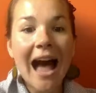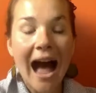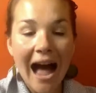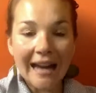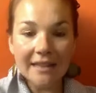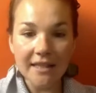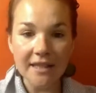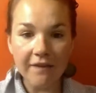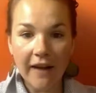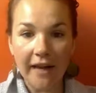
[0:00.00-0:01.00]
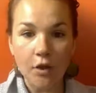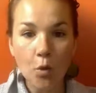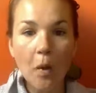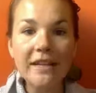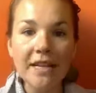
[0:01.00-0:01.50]
I need to find
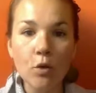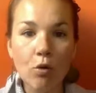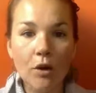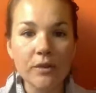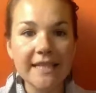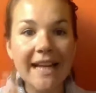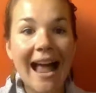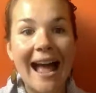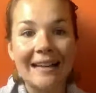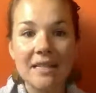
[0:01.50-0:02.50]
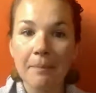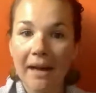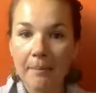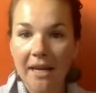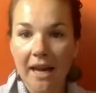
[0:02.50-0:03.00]
20 quotes to add to
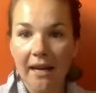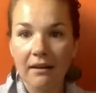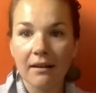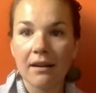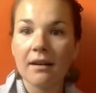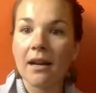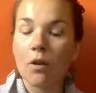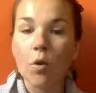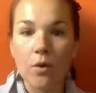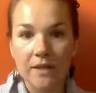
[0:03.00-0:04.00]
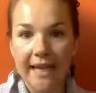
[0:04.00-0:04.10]
my Meet Edgar quotes